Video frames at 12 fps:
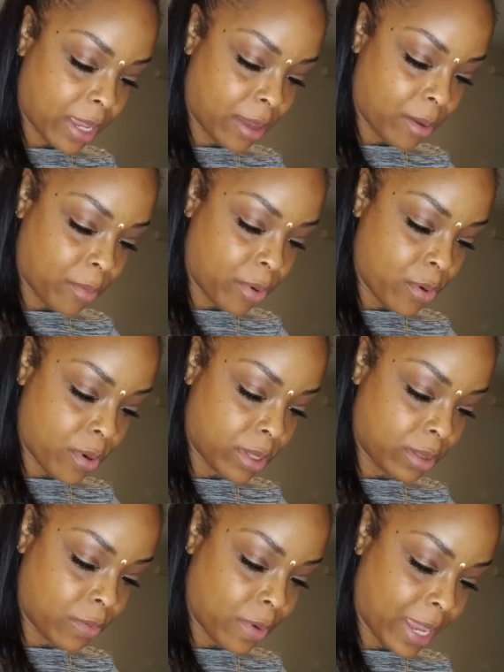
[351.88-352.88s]
am
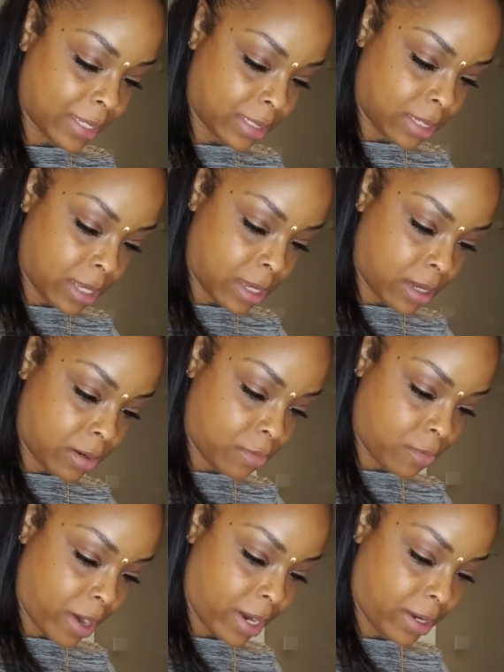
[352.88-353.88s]
pouring the wax in
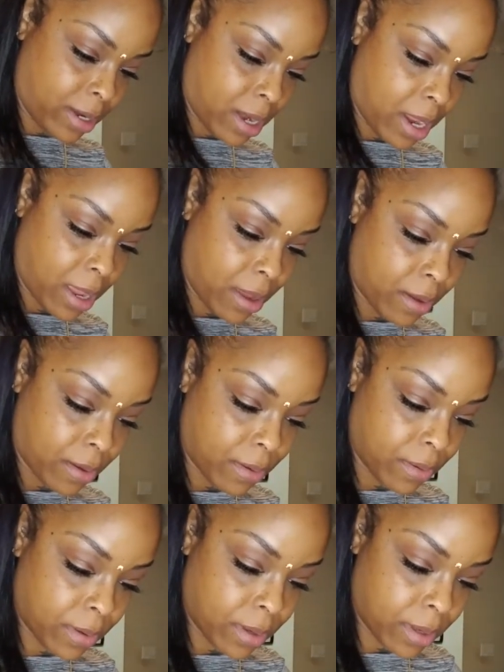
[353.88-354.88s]
right
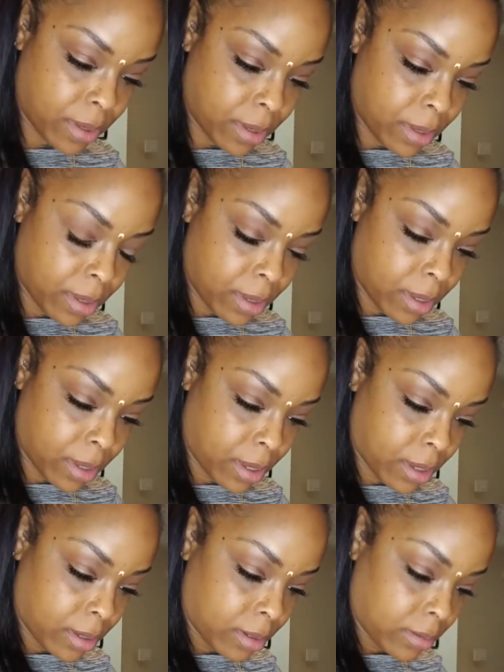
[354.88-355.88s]
now
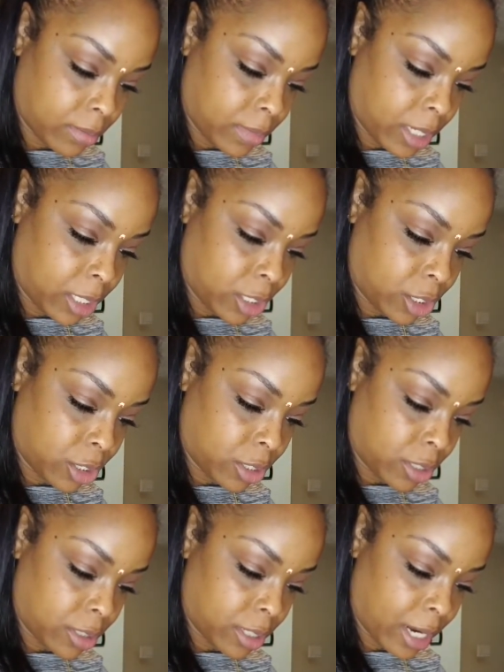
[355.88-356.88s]
um, making
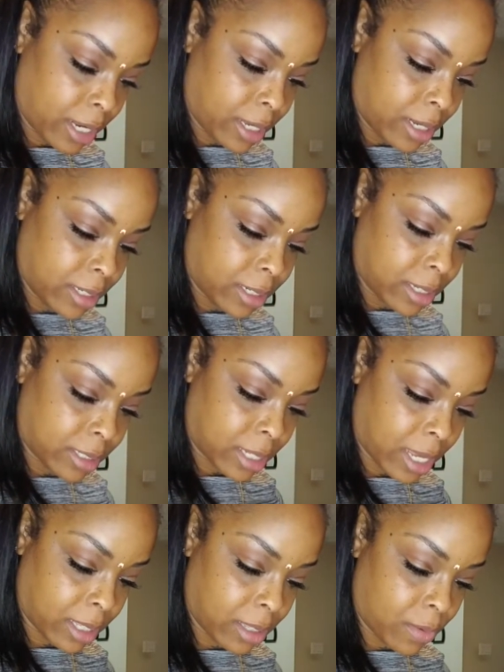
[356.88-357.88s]
sure that I get it
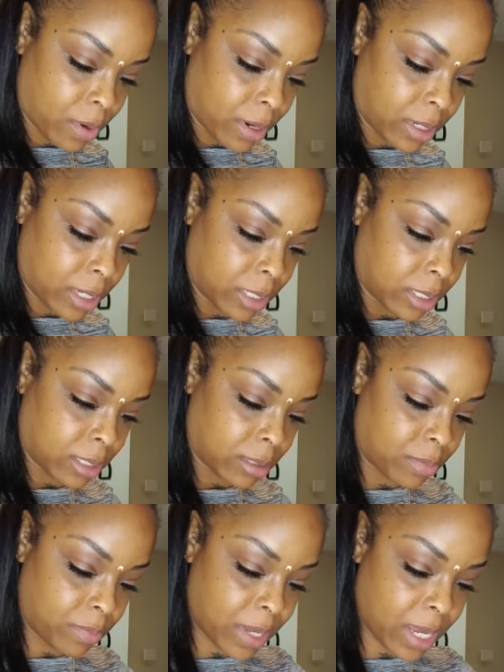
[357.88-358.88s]
exactly where it needs
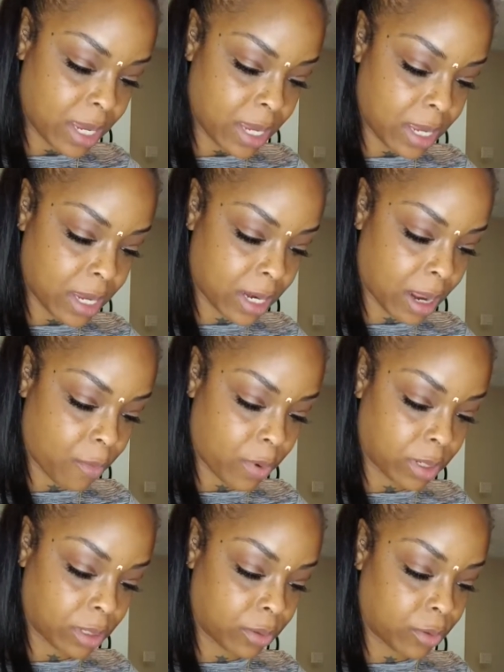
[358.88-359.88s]
to be I
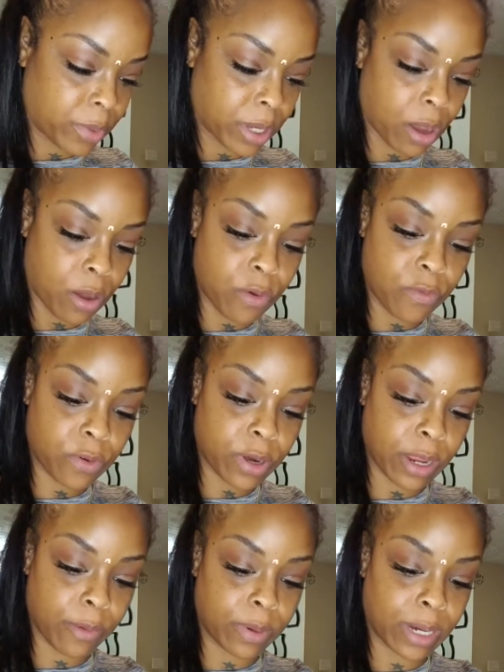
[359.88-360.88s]
went a little bit over.
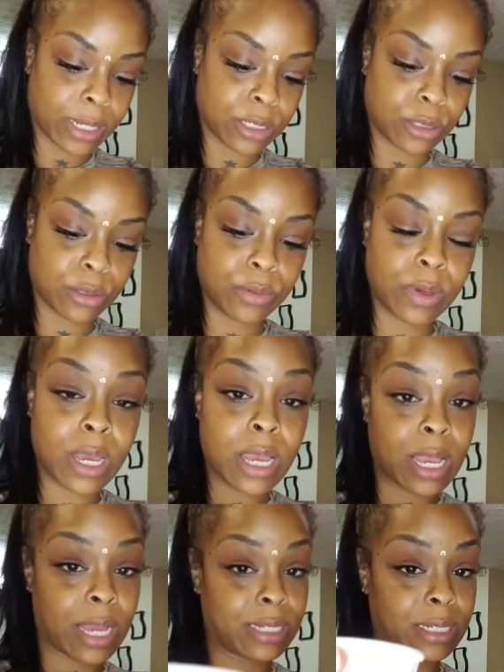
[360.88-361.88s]
And when I do,
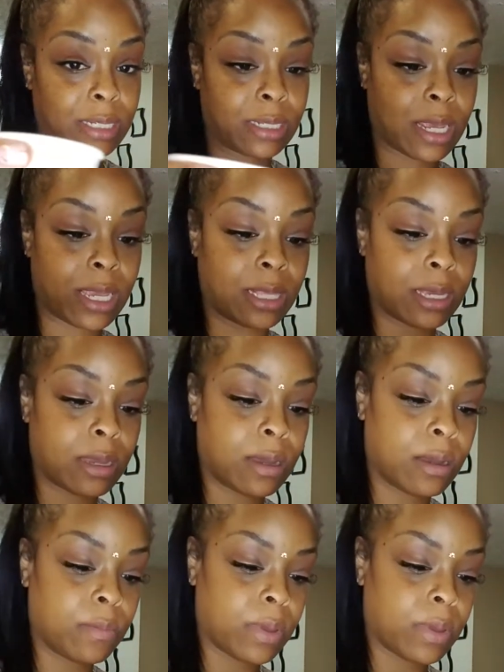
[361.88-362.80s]
I just take the cup